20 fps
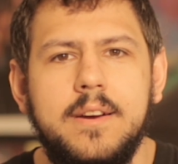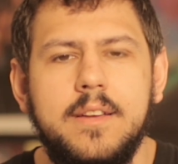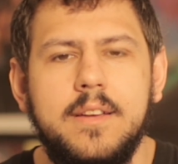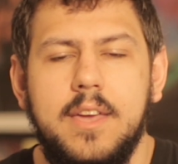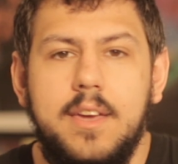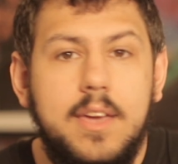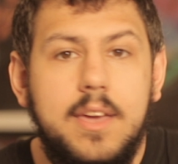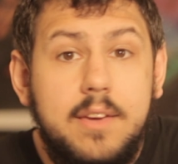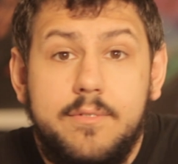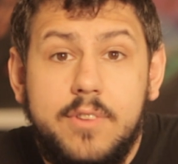
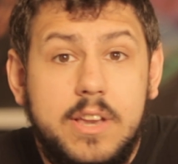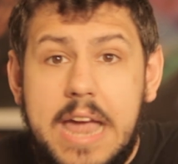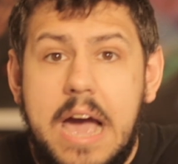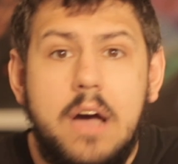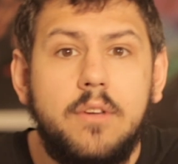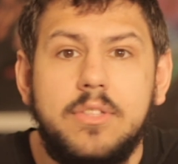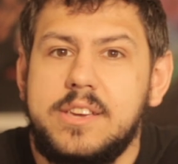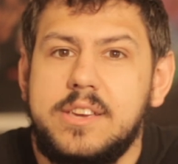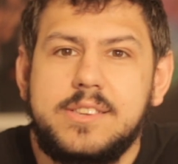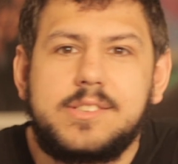Even
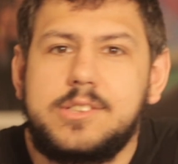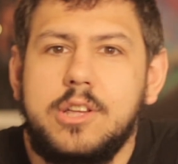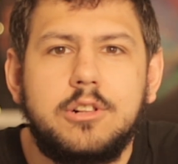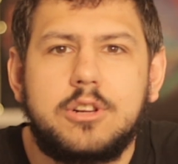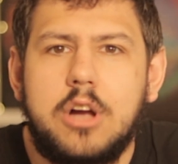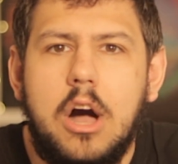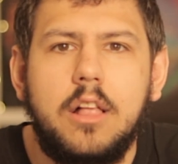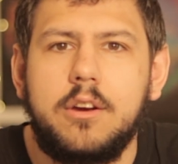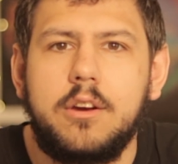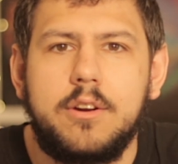now, they still
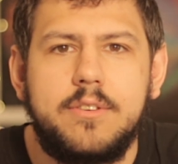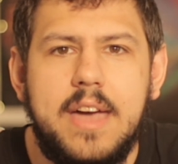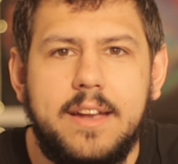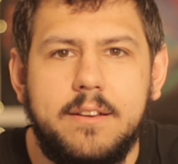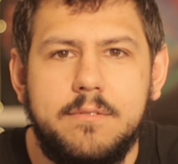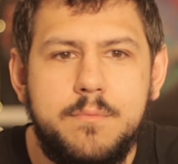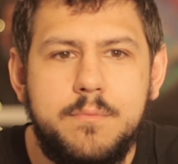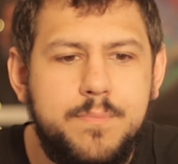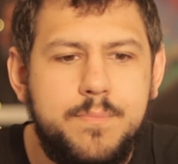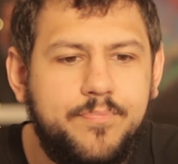call her
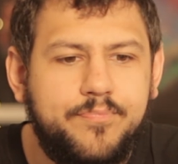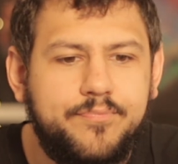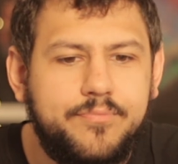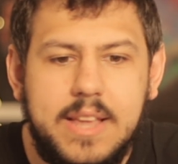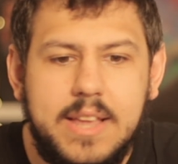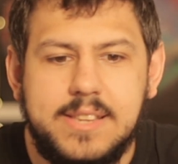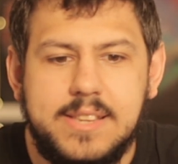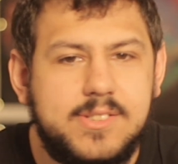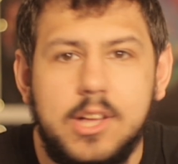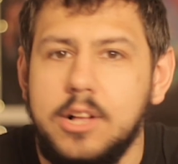that.
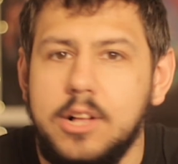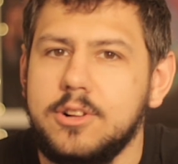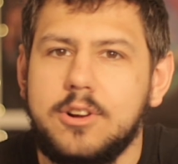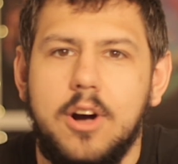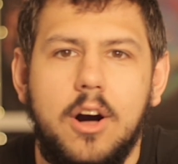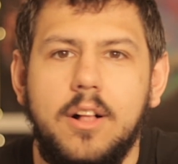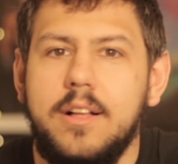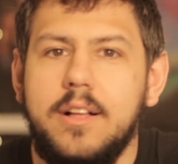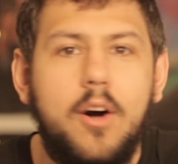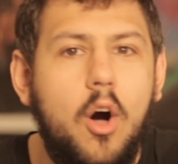They still
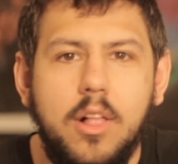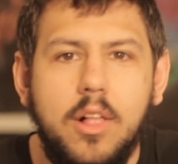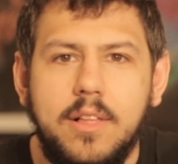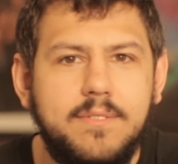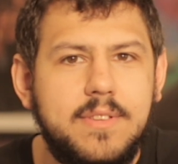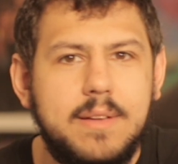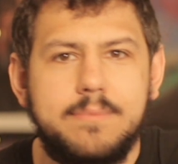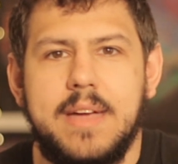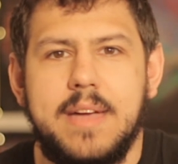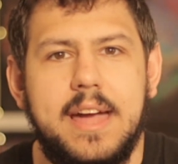call all of
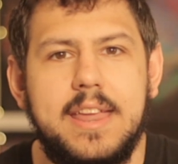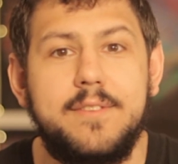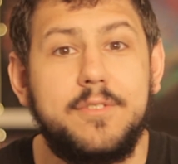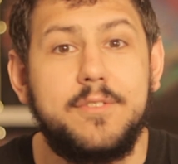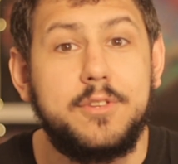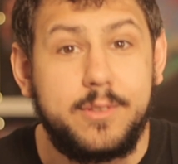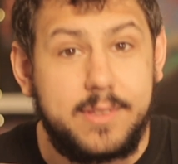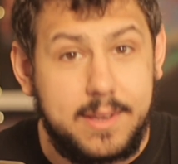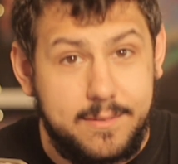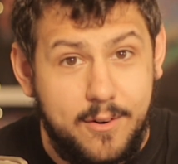them that,
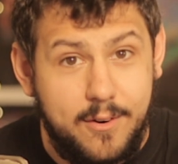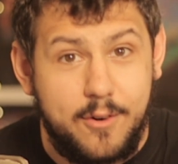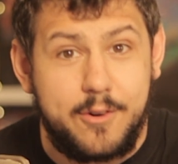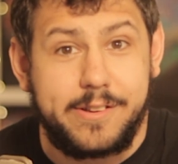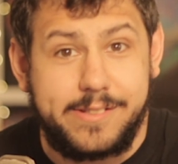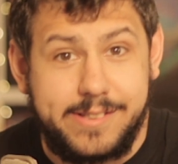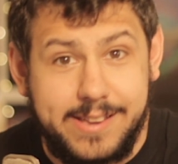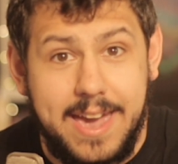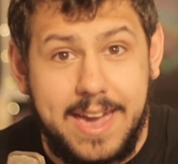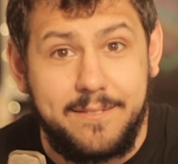even though they
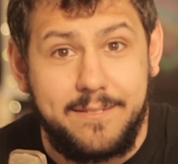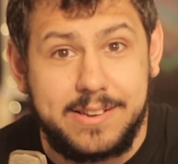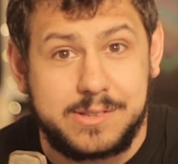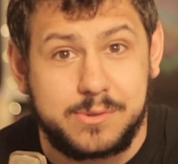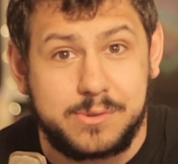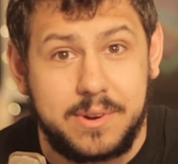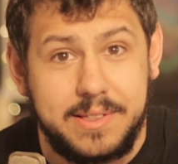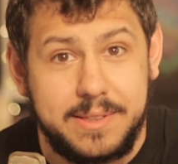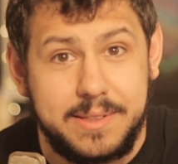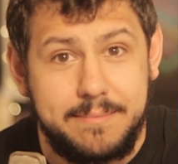voted to give
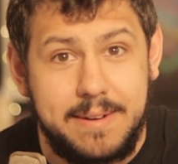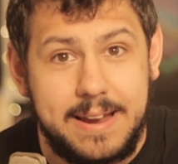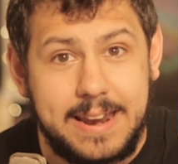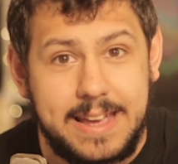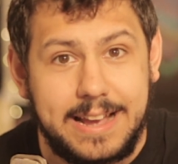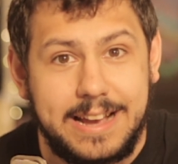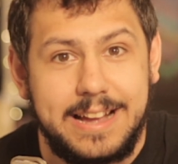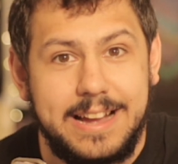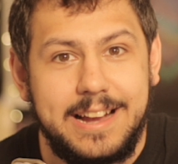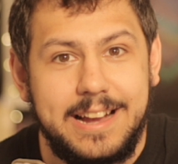Israel the
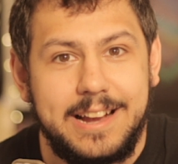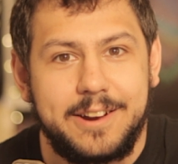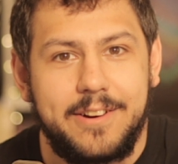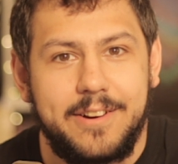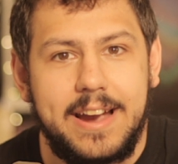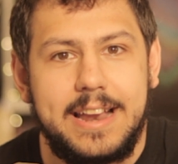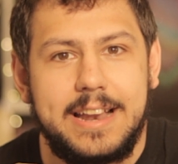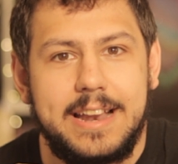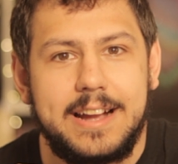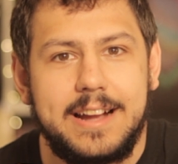money,
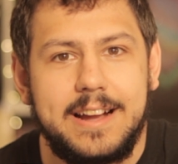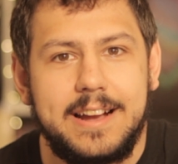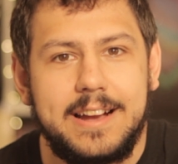right?